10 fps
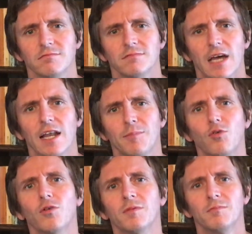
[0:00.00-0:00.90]
Natalie
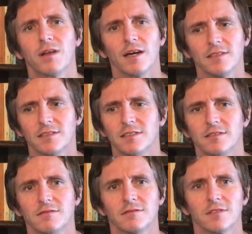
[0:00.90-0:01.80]
Portman plays
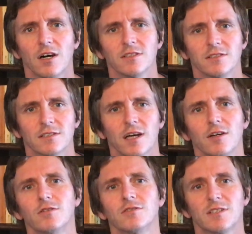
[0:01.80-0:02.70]
in Garden
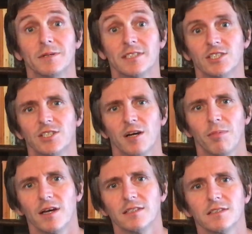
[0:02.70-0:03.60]
State or Zooey Deschanel
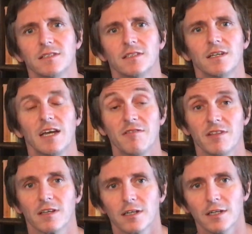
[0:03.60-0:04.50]
plays in Everything.